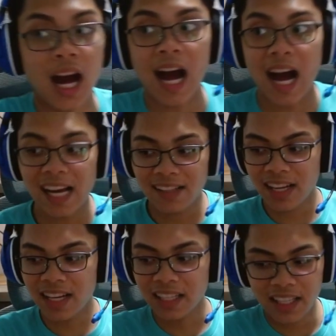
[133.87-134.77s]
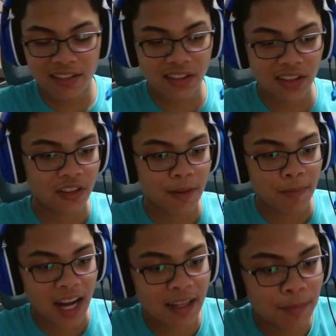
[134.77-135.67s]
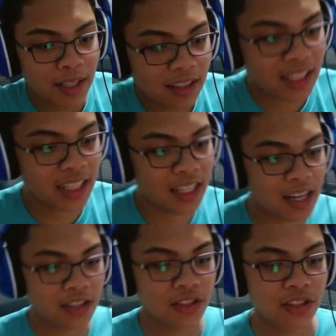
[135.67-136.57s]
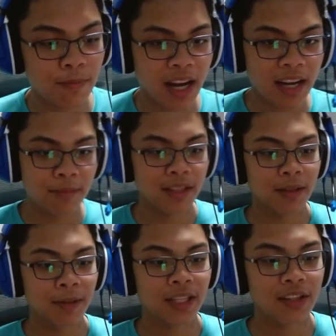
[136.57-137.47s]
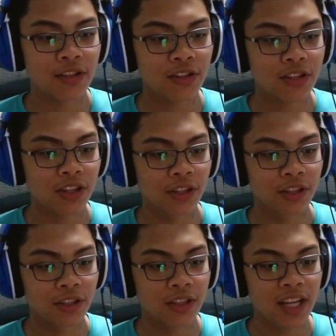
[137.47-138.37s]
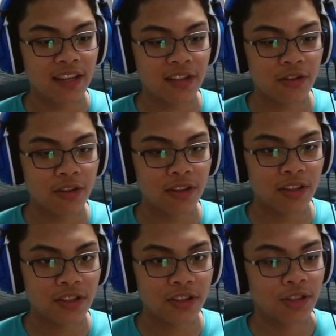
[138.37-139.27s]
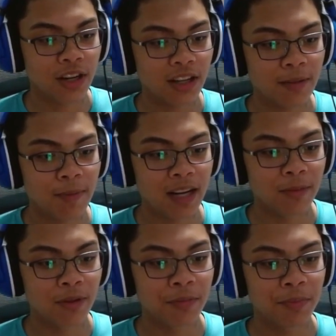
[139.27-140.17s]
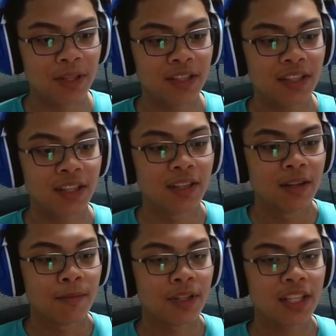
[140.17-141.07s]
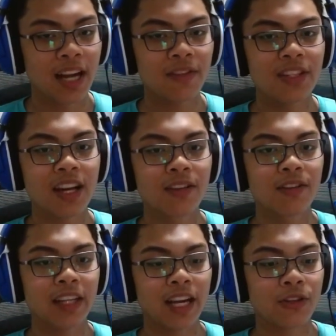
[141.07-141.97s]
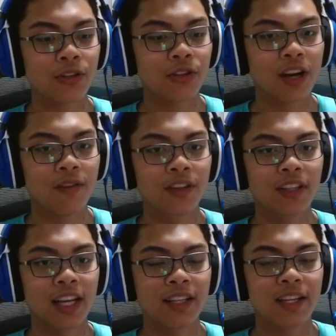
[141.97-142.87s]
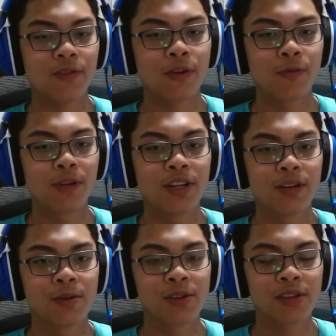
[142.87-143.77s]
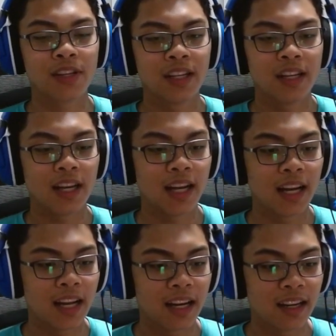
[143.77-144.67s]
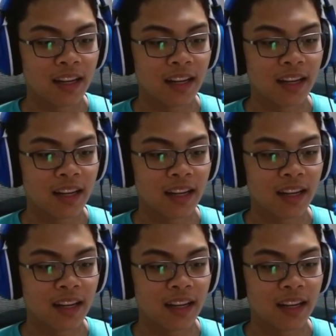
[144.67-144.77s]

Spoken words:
I say ease of compatibility and not just compatibility, because sure, DS controllers are compatible with PC, but you have to download extra software like DS4 Windows, and